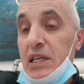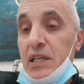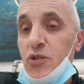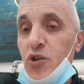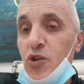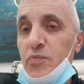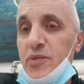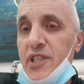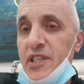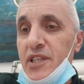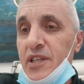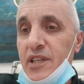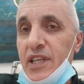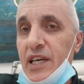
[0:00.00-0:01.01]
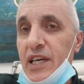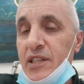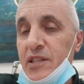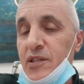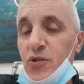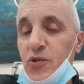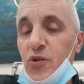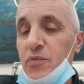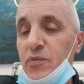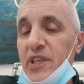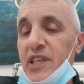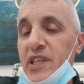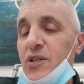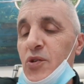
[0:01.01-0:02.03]
jobs that should
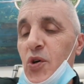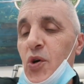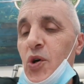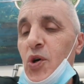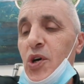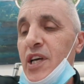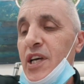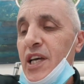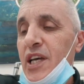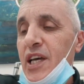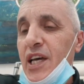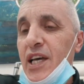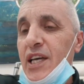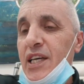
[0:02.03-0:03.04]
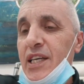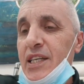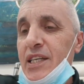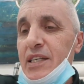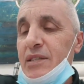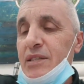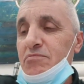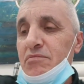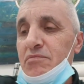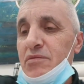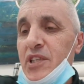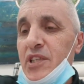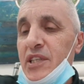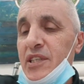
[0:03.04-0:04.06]
be,
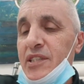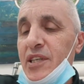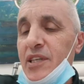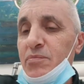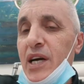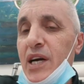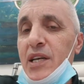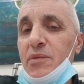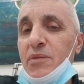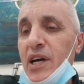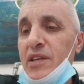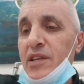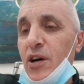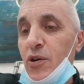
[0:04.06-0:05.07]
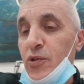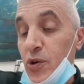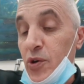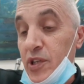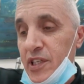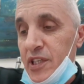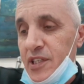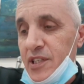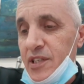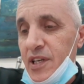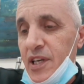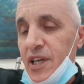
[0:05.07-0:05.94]
determined by the authorities.